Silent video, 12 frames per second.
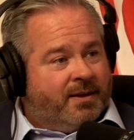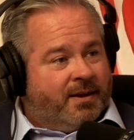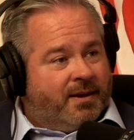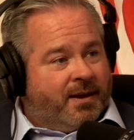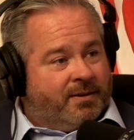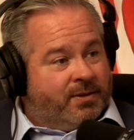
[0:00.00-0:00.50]

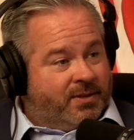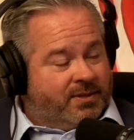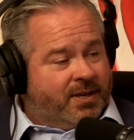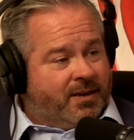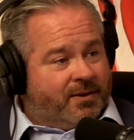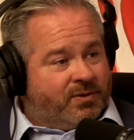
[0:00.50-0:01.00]
uh, to the
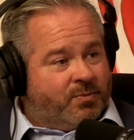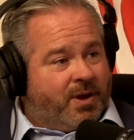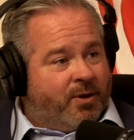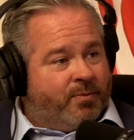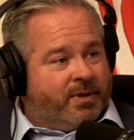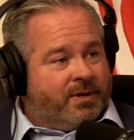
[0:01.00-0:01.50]
city as
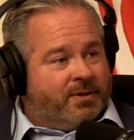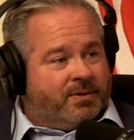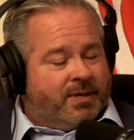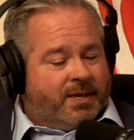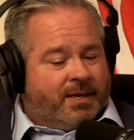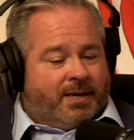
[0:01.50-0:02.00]
well, because